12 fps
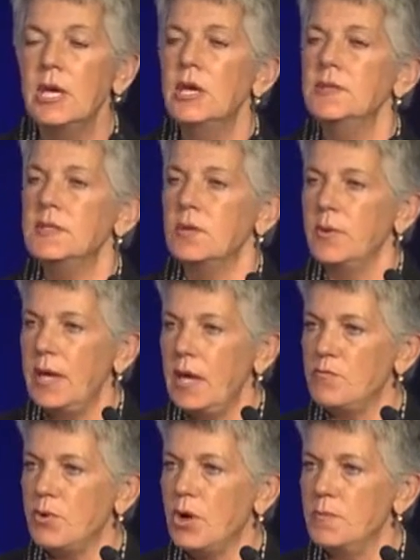So we
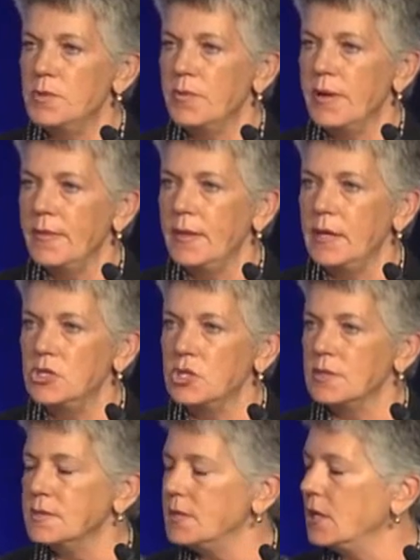have probed around the
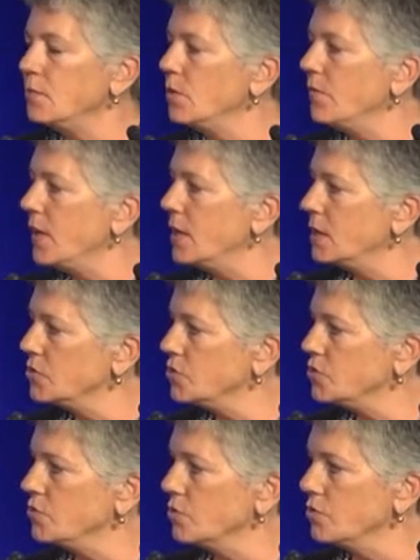edges and we've had
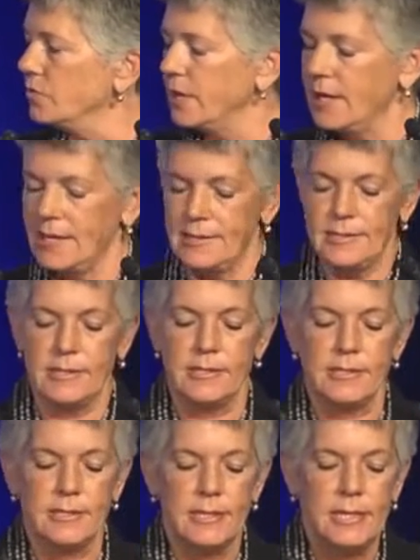extraordinary
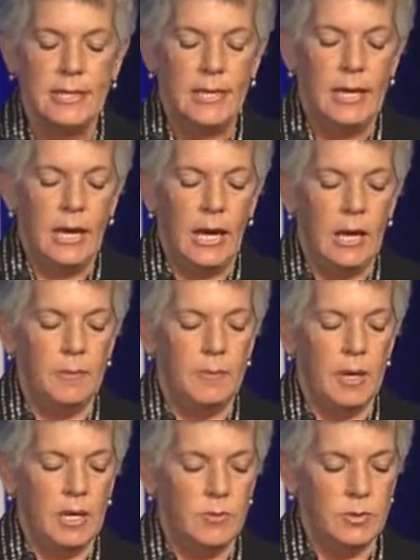answers.
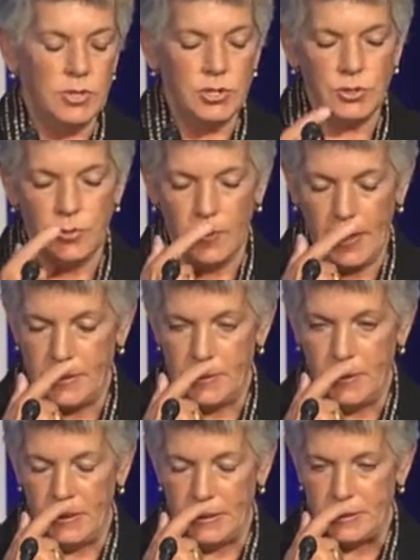I want to
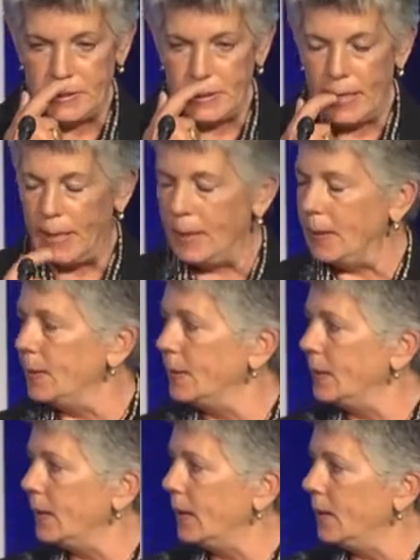acknowledge our
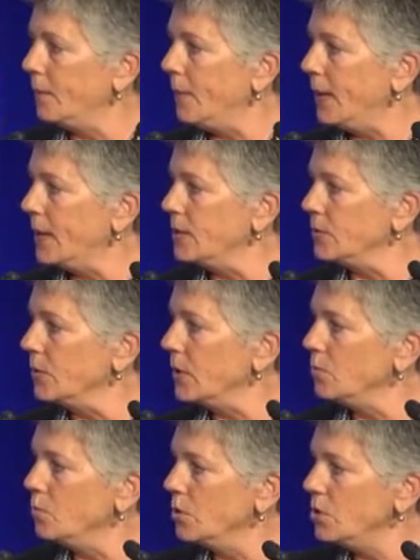panel,
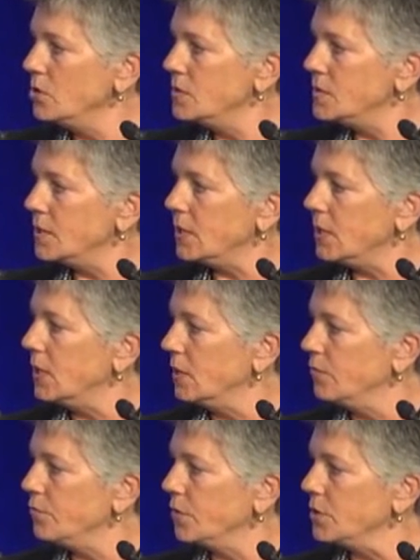and what you see
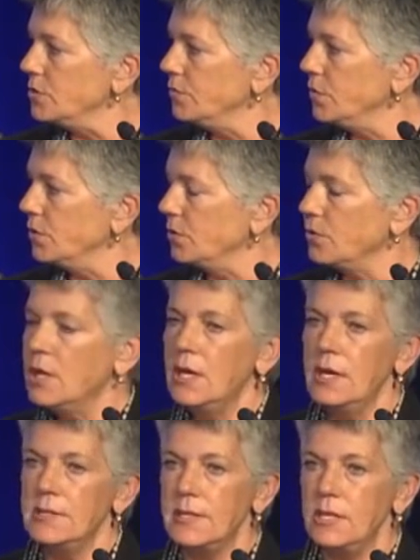in front of you
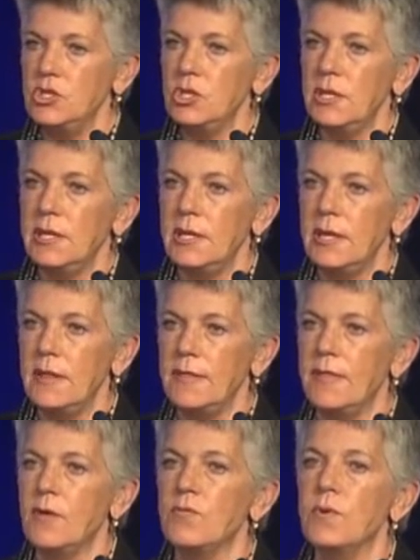is actually
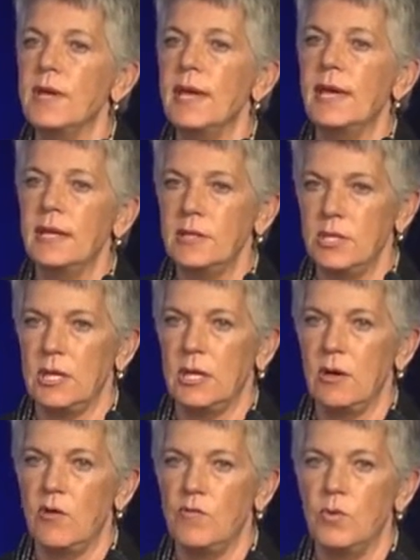the reality
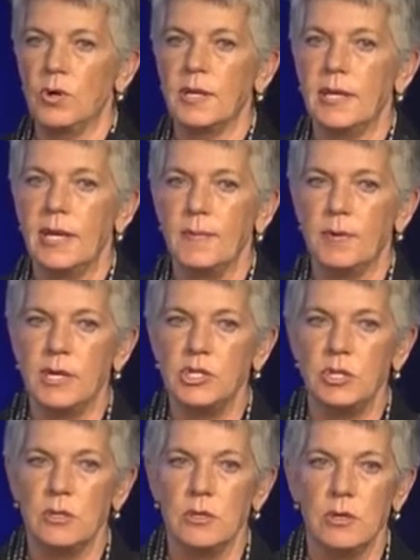of what
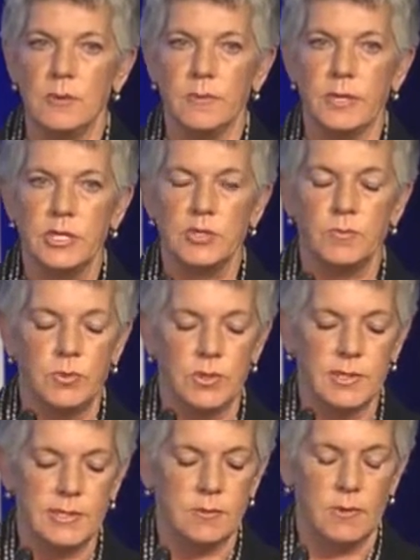collaboration and cooperation
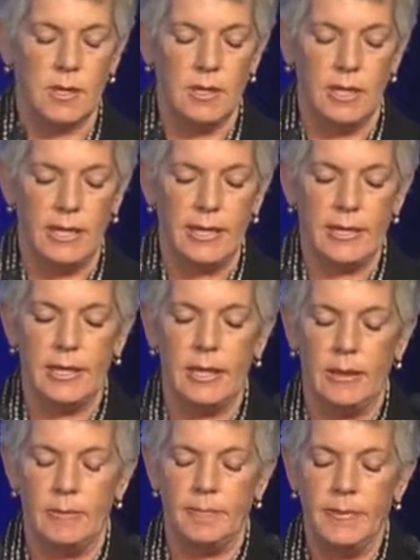works like
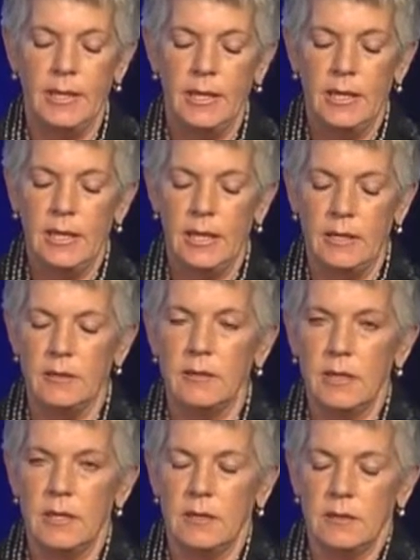
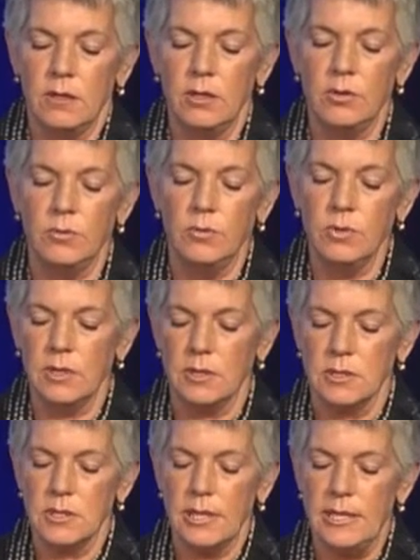in the new
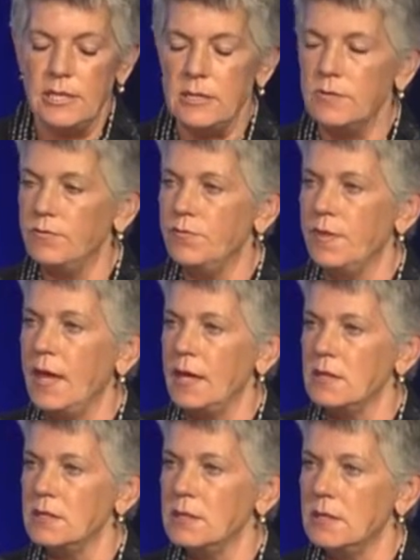Auckland, and for
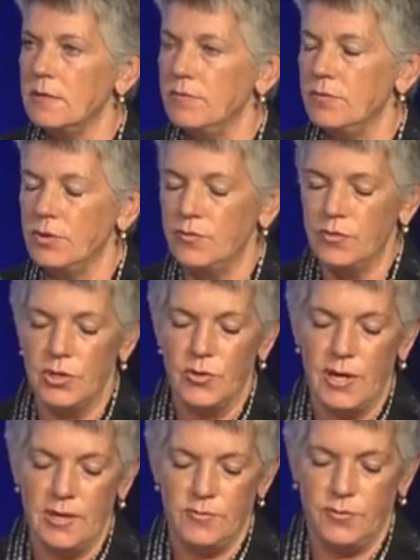that I'm very, very
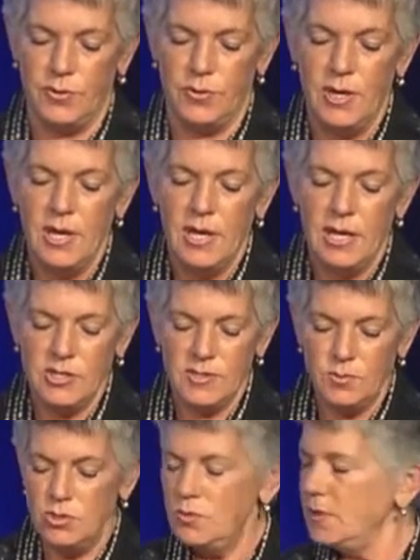grateful. I
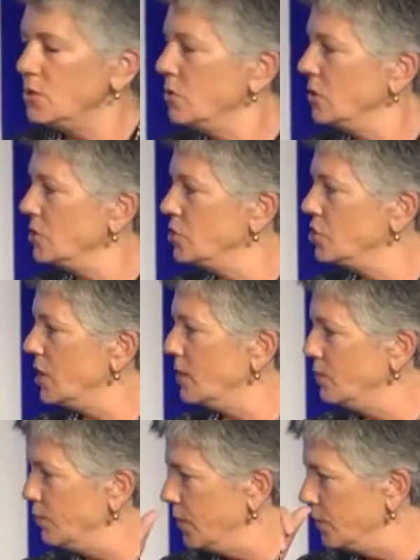just want to acknowledge
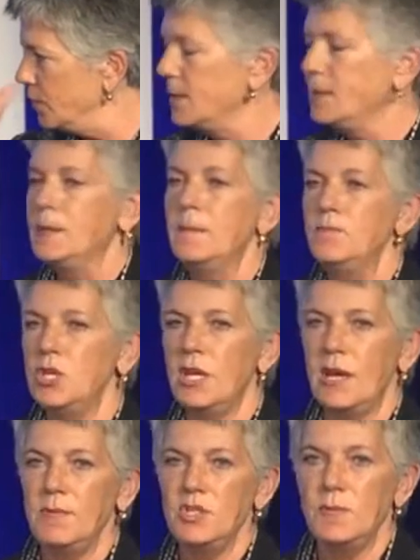Viv. She
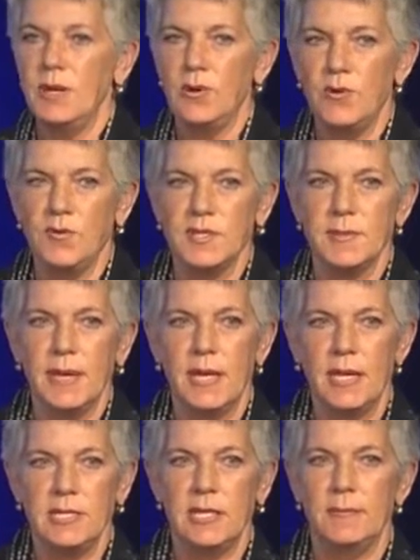came into my office about
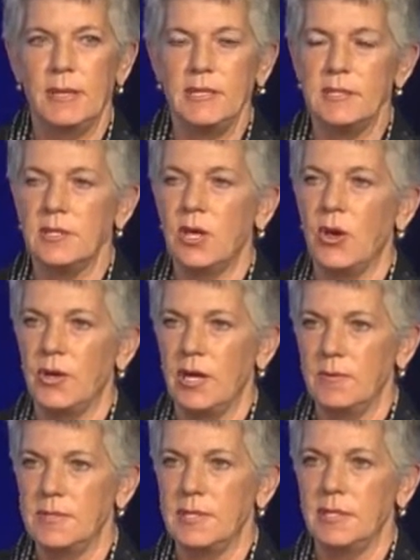18 months ago and I
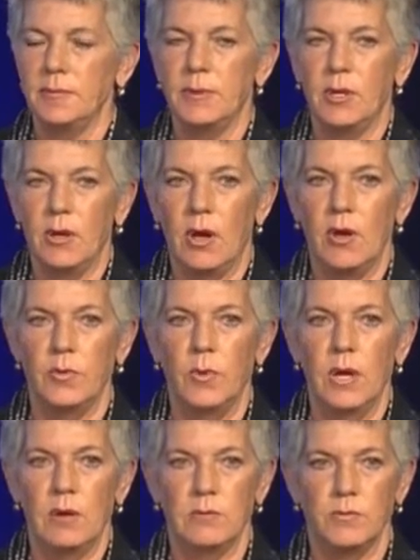was a little bit
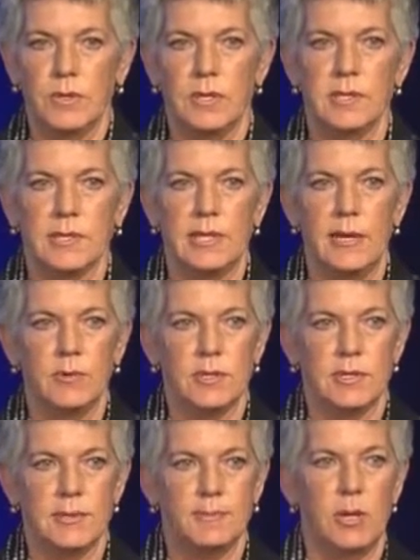overwhelmed with this
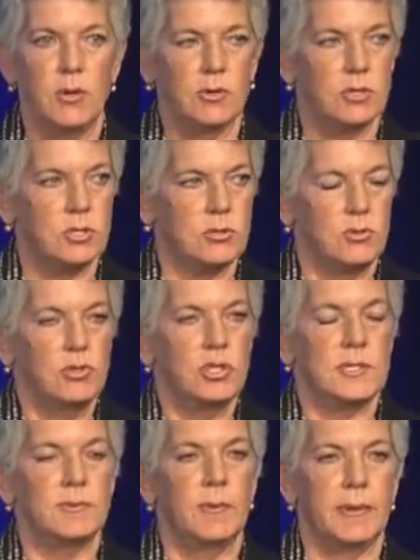glamorous, blonde,
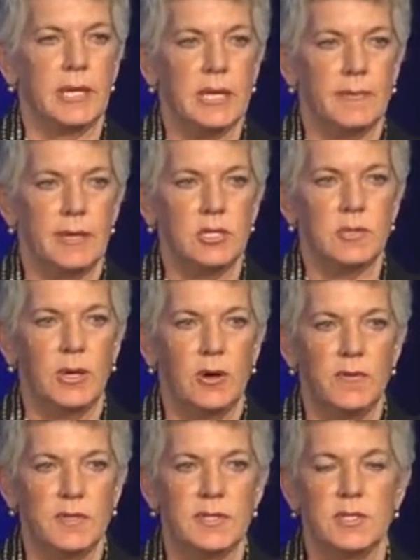gorgeous woman coming into my
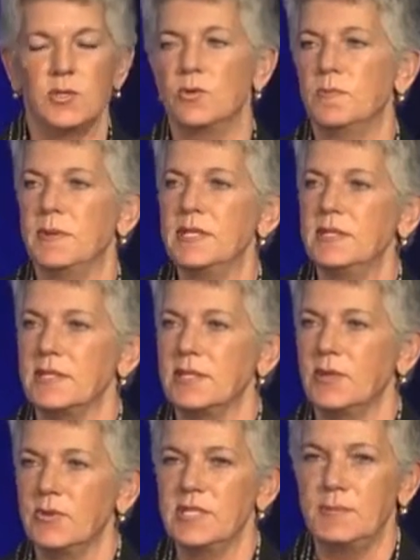office to talk business. That
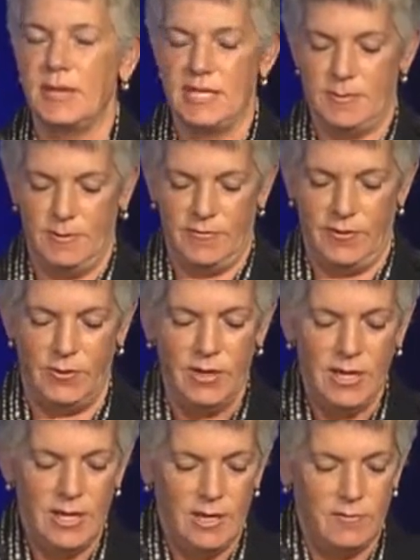always makes me feel
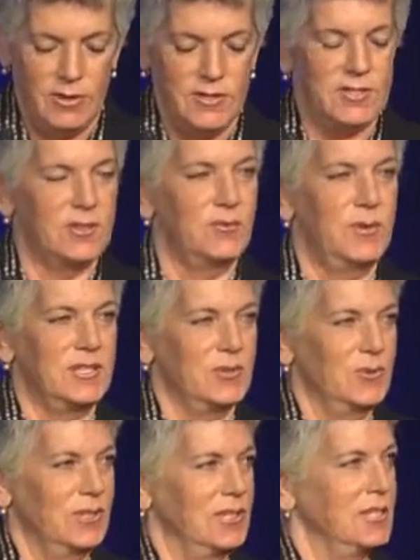very sort of West
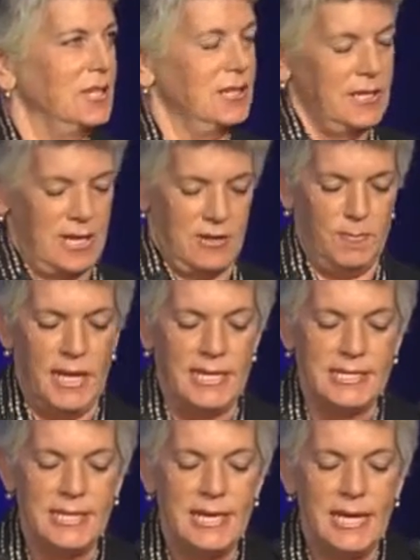Auckland and out of
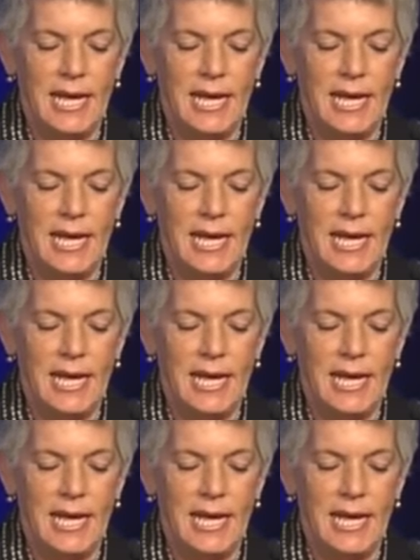place.